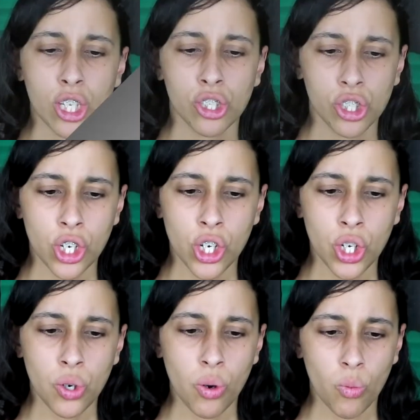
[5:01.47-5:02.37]

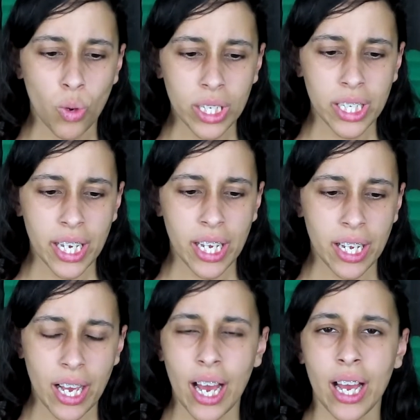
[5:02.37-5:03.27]
So one
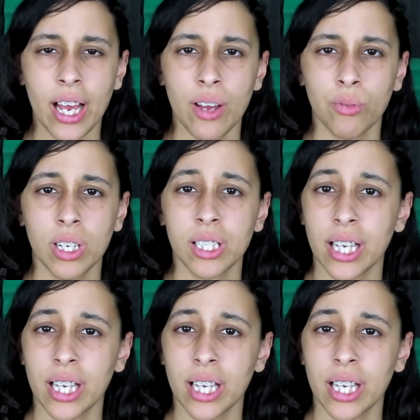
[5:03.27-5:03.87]
day I was